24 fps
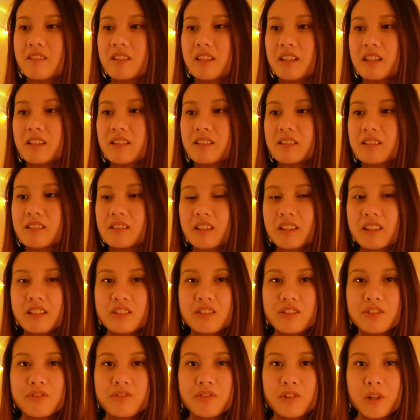It started
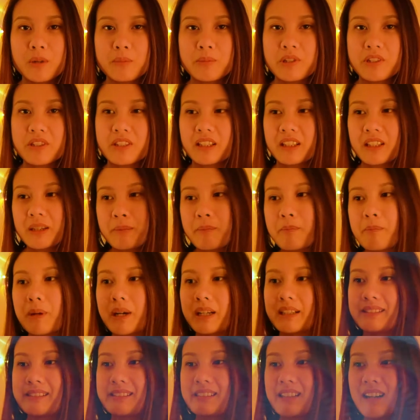to form just like a
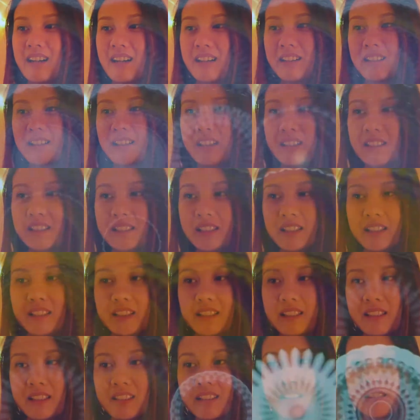mandala
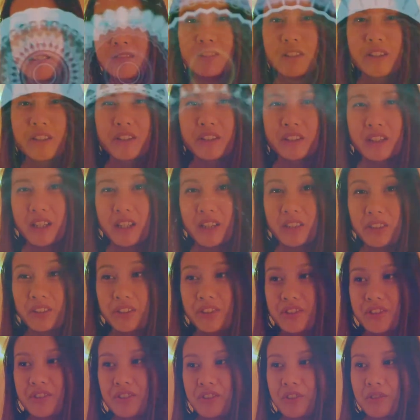of all the
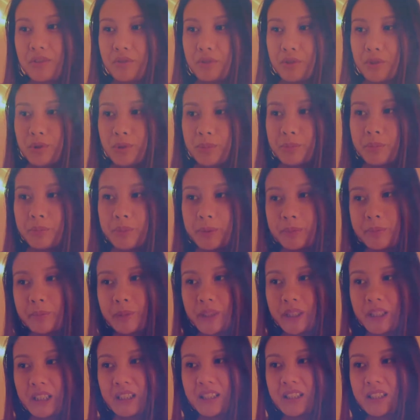colors in the room,
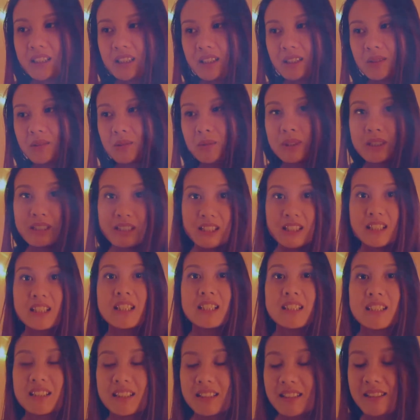but it
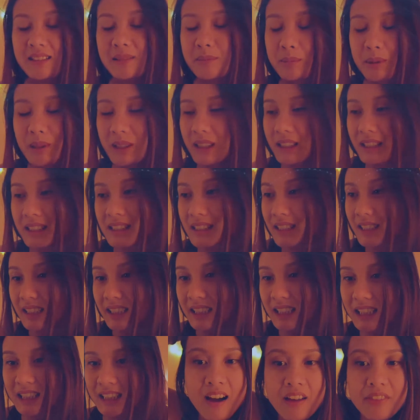wasn't a pretty
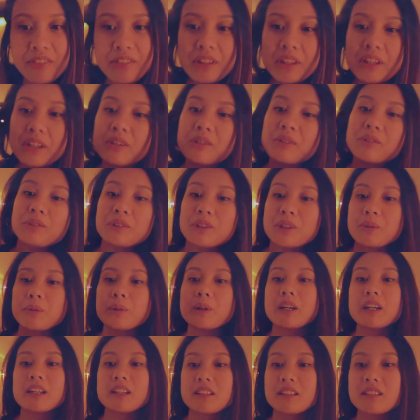sight. The only
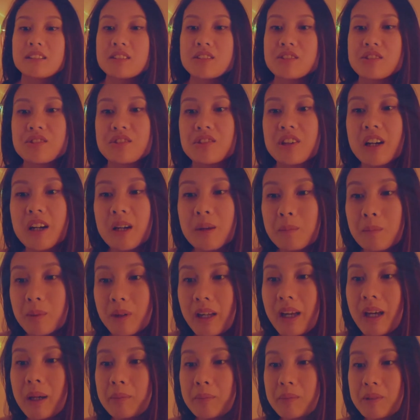way I could describe
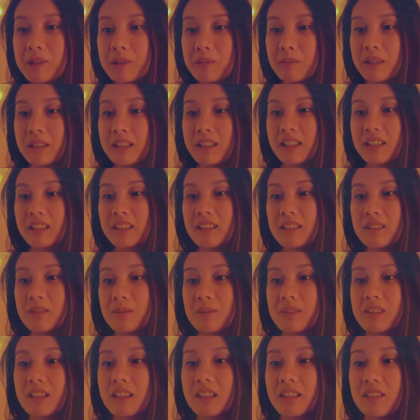what happened to me next
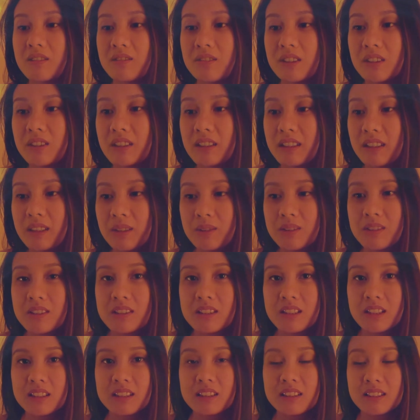was that it felt like I was
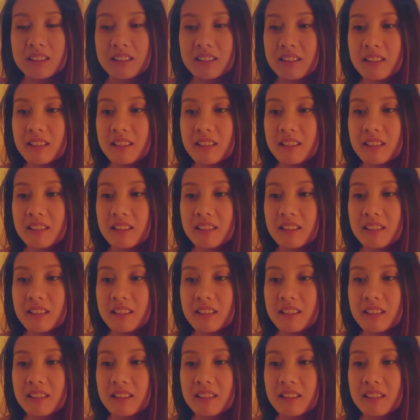stuck